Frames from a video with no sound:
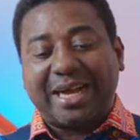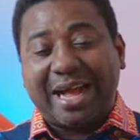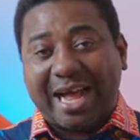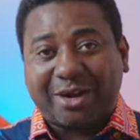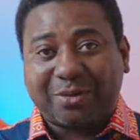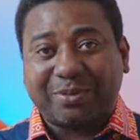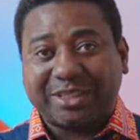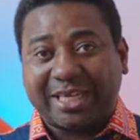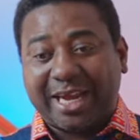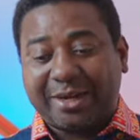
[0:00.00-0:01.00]
I hope
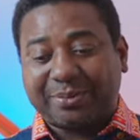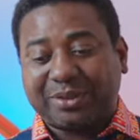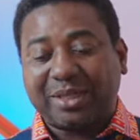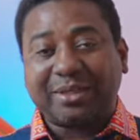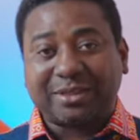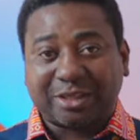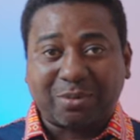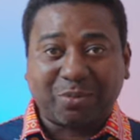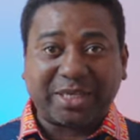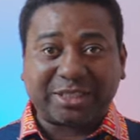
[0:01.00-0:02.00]
this helps some
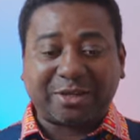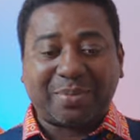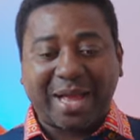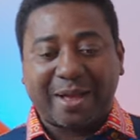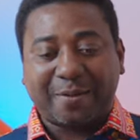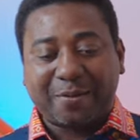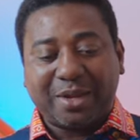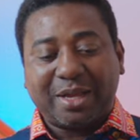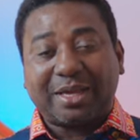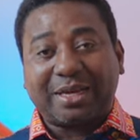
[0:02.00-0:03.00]
way, somehow.
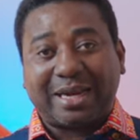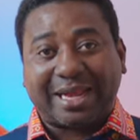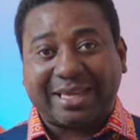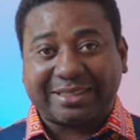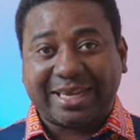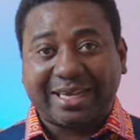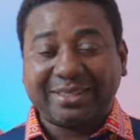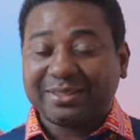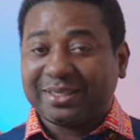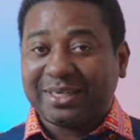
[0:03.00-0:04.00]
Like I
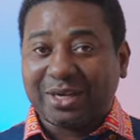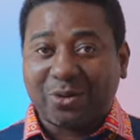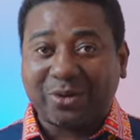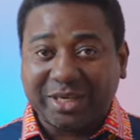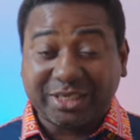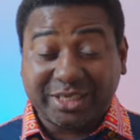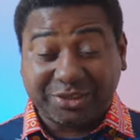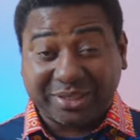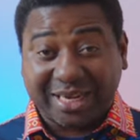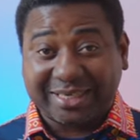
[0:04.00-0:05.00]
said, only the
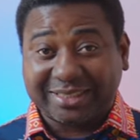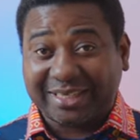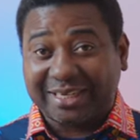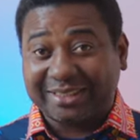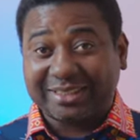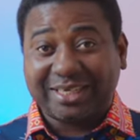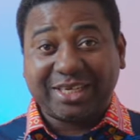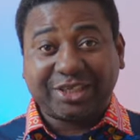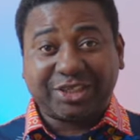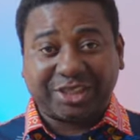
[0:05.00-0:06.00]
United States
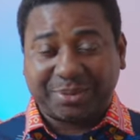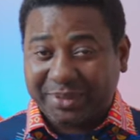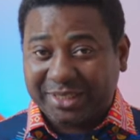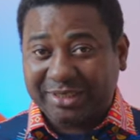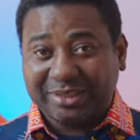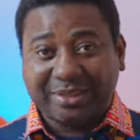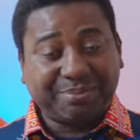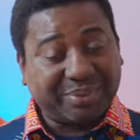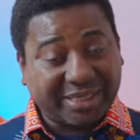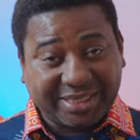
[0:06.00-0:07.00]
shipping.
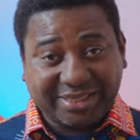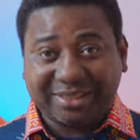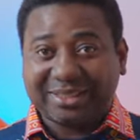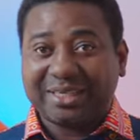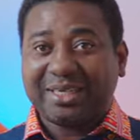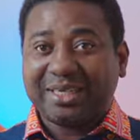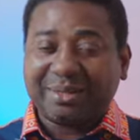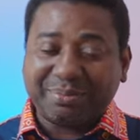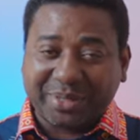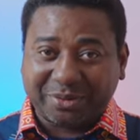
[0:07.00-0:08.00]
Please
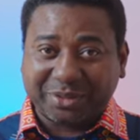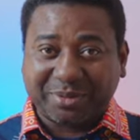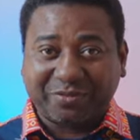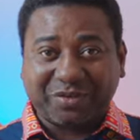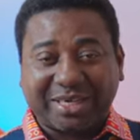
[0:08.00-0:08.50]
bear with me for